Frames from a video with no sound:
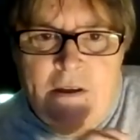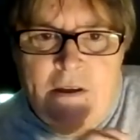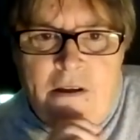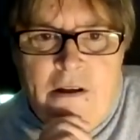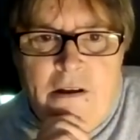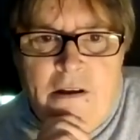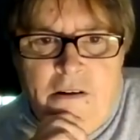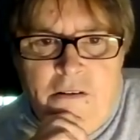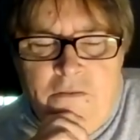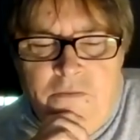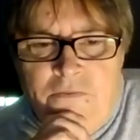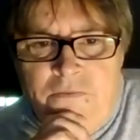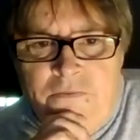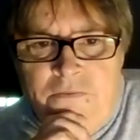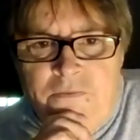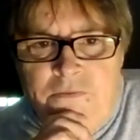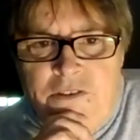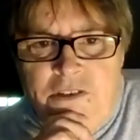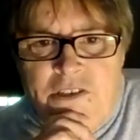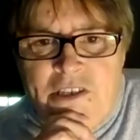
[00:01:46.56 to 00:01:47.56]
of
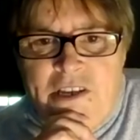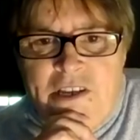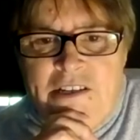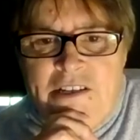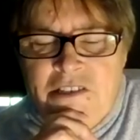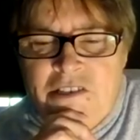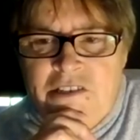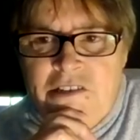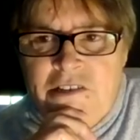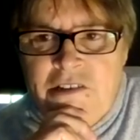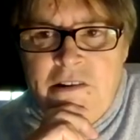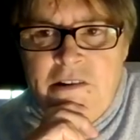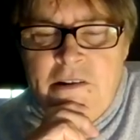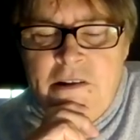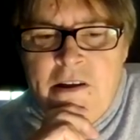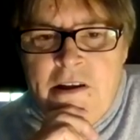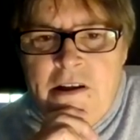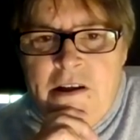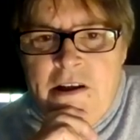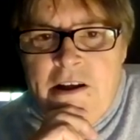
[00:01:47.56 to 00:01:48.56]
disaster.
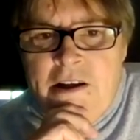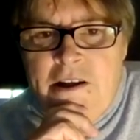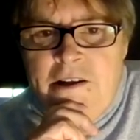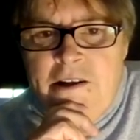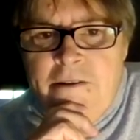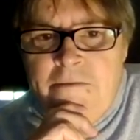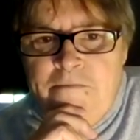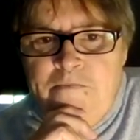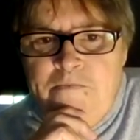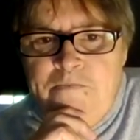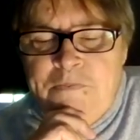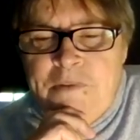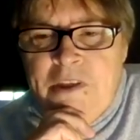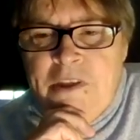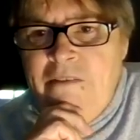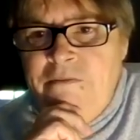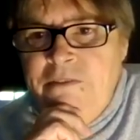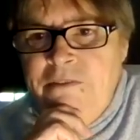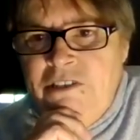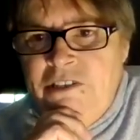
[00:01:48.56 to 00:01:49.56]

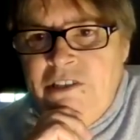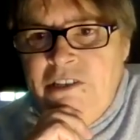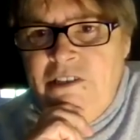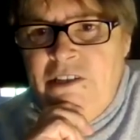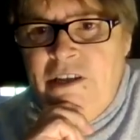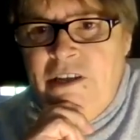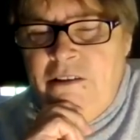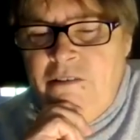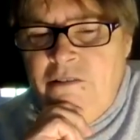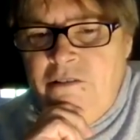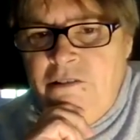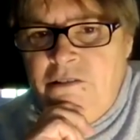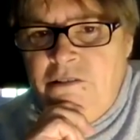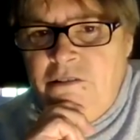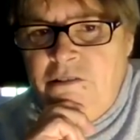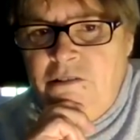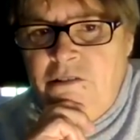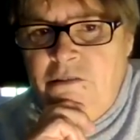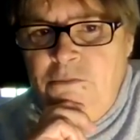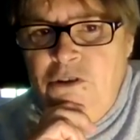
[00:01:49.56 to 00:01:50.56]
Having said that, the
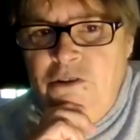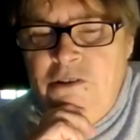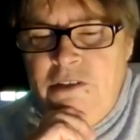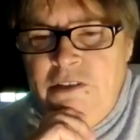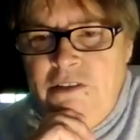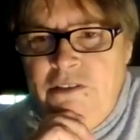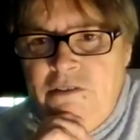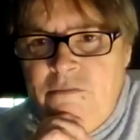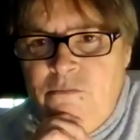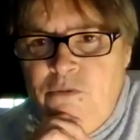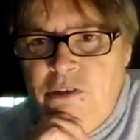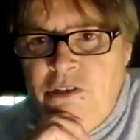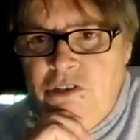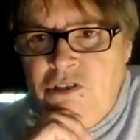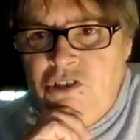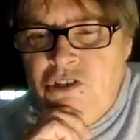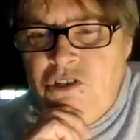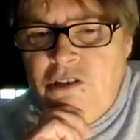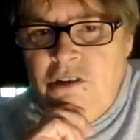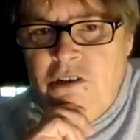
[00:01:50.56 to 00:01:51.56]
communities in
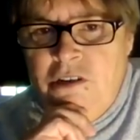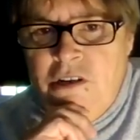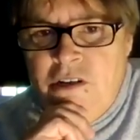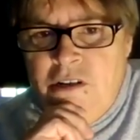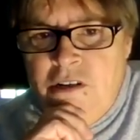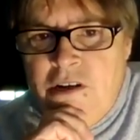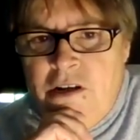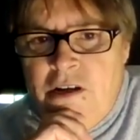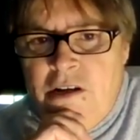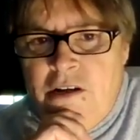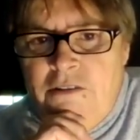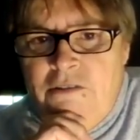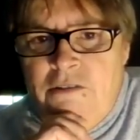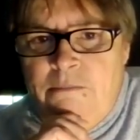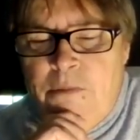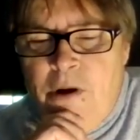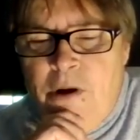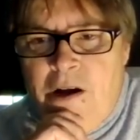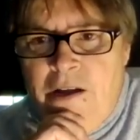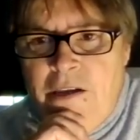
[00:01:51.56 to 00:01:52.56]
which the
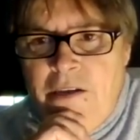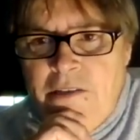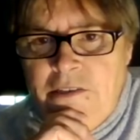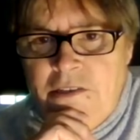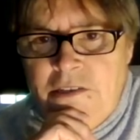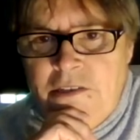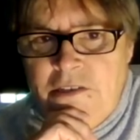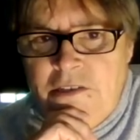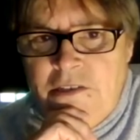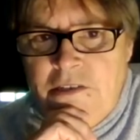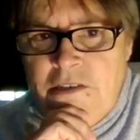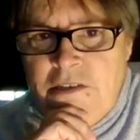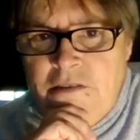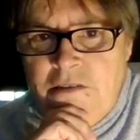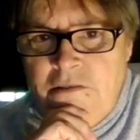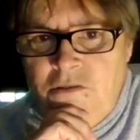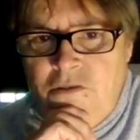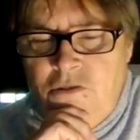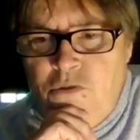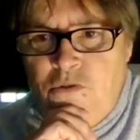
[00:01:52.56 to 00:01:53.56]
pilots
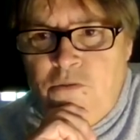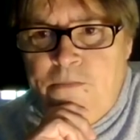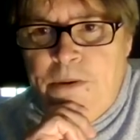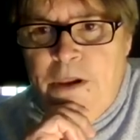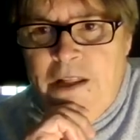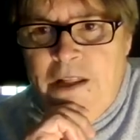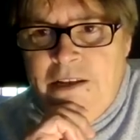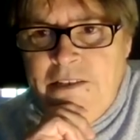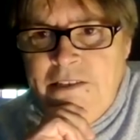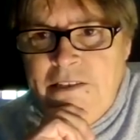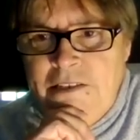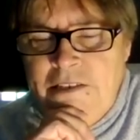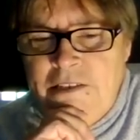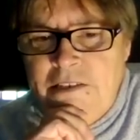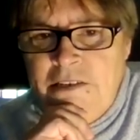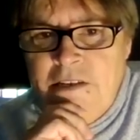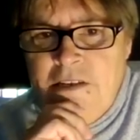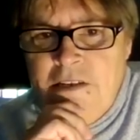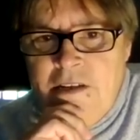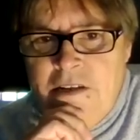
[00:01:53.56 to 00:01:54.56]
took place
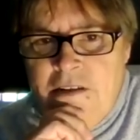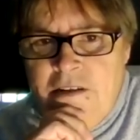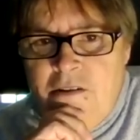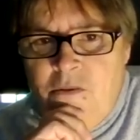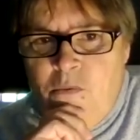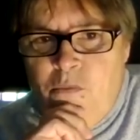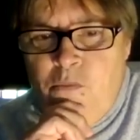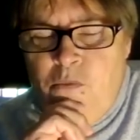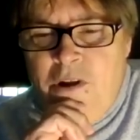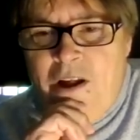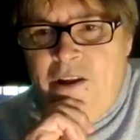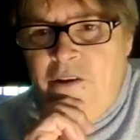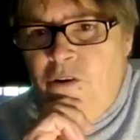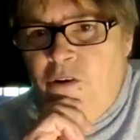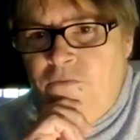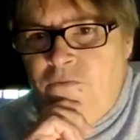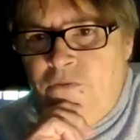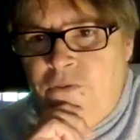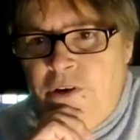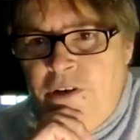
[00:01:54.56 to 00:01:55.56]
are
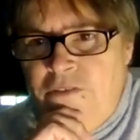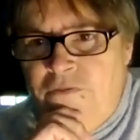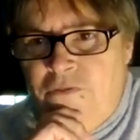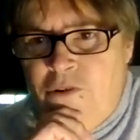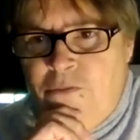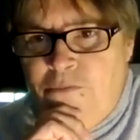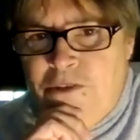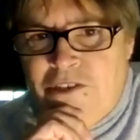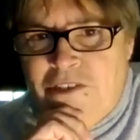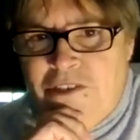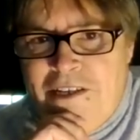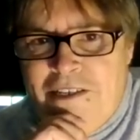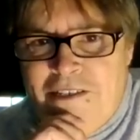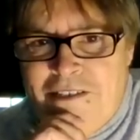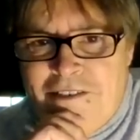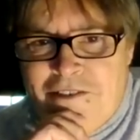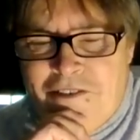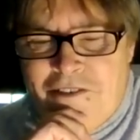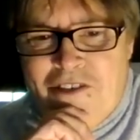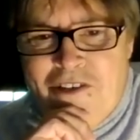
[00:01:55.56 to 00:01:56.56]
not free from
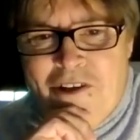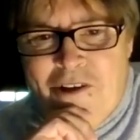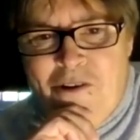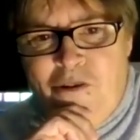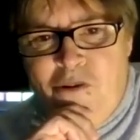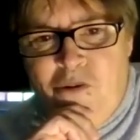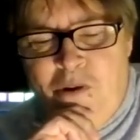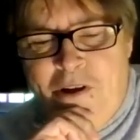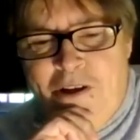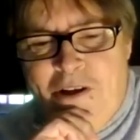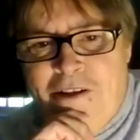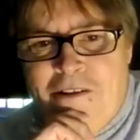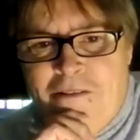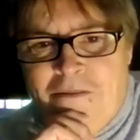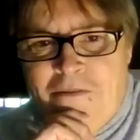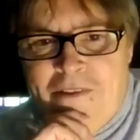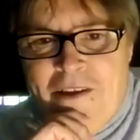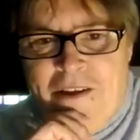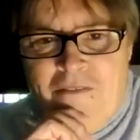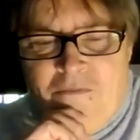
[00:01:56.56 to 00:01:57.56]
disaster. So
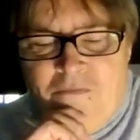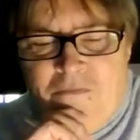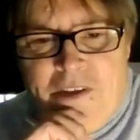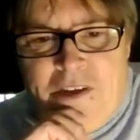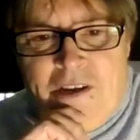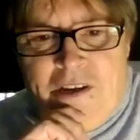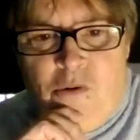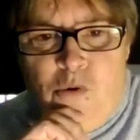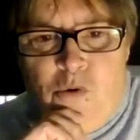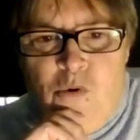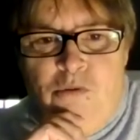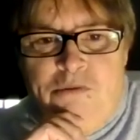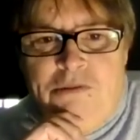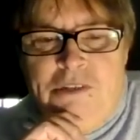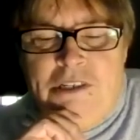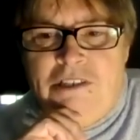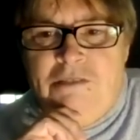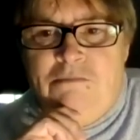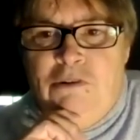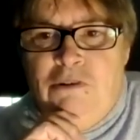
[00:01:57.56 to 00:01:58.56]
they all
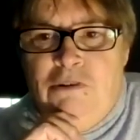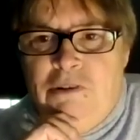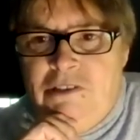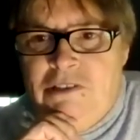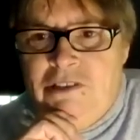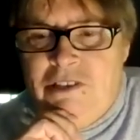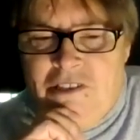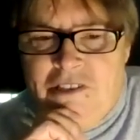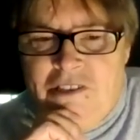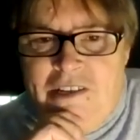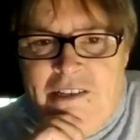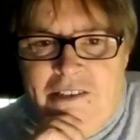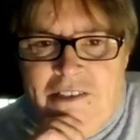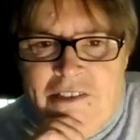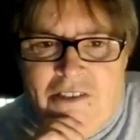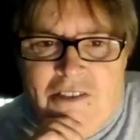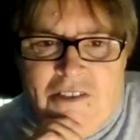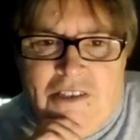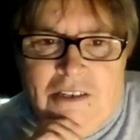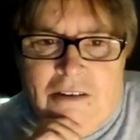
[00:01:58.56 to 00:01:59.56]
experience
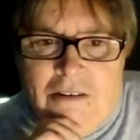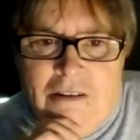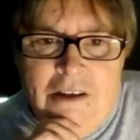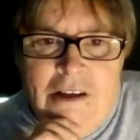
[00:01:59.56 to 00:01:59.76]
disasters in